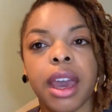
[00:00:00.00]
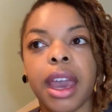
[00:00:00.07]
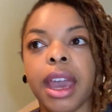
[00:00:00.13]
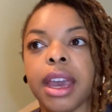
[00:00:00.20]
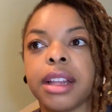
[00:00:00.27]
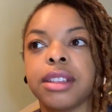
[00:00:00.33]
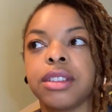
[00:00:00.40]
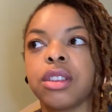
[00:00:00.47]

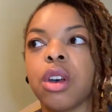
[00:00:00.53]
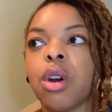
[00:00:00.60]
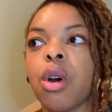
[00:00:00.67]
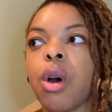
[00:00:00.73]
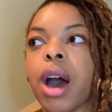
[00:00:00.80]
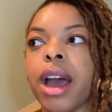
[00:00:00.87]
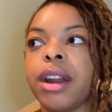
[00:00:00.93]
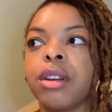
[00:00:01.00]
and so
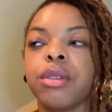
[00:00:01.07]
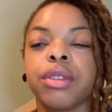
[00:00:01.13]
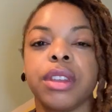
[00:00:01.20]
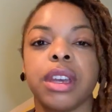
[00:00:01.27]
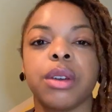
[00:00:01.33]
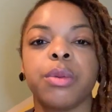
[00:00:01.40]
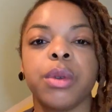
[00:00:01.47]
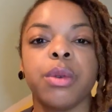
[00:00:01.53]
I don't
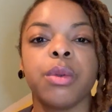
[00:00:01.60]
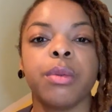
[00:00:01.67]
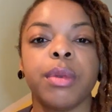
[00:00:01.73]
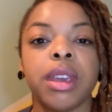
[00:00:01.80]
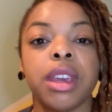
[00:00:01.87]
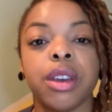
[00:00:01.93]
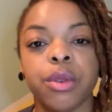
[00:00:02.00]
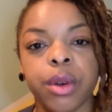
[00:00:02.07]
think we would
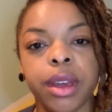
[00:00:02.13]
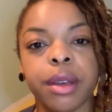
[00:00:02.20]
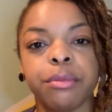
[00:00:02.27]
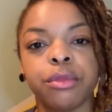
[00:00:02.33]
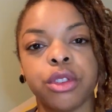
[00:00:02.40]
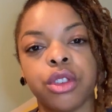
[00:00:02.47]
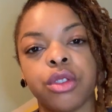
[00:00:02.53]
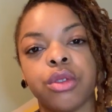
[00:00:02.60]
be
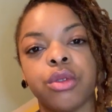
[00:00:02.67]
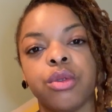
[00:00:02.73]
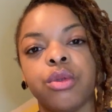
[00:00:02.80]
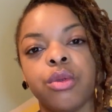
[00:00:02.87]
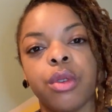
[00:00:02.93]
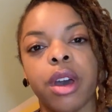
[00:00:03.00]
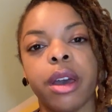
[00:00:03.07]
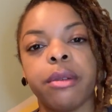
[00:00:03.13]
equipped
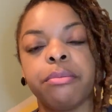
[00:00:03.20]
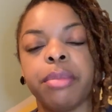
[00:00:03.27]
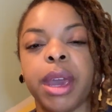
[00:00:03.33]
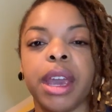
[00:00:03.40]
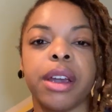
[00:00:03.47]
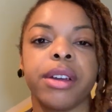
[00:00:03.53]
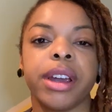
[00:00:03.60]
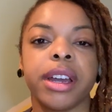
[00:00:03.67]
to
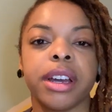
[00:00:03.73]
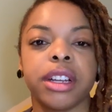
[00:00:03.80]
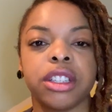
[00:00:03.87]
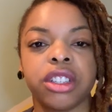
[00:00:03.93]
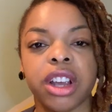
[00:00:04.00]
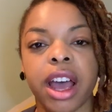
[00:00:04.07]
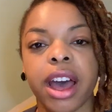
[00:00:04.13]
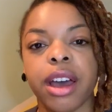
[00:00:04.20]
parent a
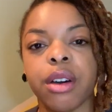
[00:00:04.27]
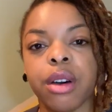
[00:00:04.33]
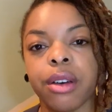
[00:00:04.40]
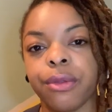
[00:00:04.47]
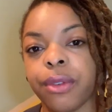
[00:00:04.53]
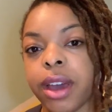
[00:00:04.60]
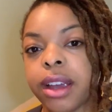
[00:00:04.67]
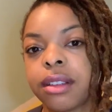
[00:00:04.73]
child
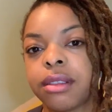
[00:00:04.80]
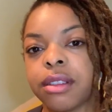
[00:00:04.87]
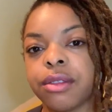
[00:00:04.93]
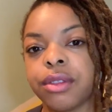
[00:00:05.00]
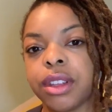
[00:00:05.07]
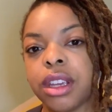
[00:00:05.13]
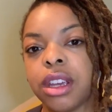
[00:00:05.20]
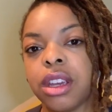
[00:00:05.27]

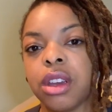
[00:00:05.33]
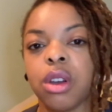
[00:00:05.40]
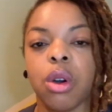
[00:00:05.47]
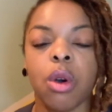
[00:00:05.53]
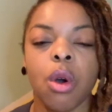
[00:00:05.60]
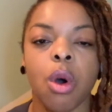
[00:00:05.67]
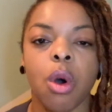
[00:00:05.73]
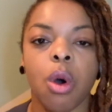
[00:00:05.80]
effectively
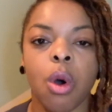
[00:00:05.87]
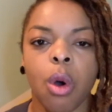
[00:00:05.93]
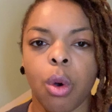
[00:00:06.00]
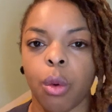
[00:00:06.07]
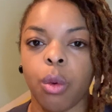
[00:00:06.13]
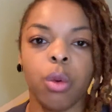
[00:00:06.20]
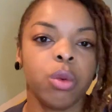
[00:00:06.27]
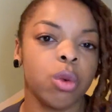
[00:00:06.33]

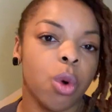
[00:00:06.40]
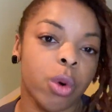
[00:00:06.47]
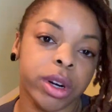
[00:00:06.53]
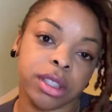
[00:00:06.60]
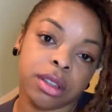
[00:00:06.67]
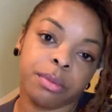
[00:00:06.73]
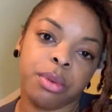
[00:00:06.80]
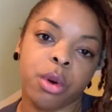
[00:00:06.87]
or
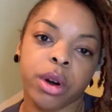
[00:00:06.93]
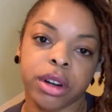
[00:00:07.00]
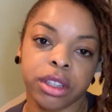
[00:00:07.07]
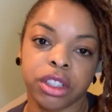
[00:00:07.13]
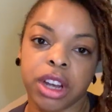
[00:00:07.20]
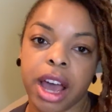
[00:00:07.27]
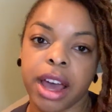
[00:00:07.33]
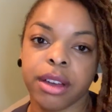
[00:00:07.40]
support a
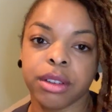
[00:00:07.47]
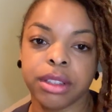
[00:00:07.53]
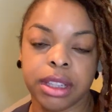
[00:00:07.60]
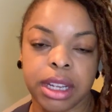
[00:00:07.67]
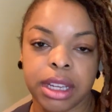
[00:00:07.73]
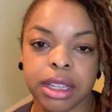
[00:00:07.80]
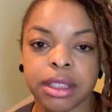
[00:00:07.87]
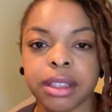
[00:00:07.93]
child's
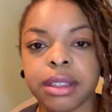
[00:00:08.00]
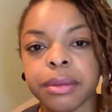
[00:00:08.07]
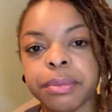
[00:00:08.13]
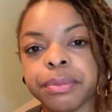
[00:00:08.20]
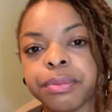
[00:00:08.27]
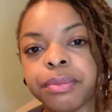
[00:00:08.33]
needs.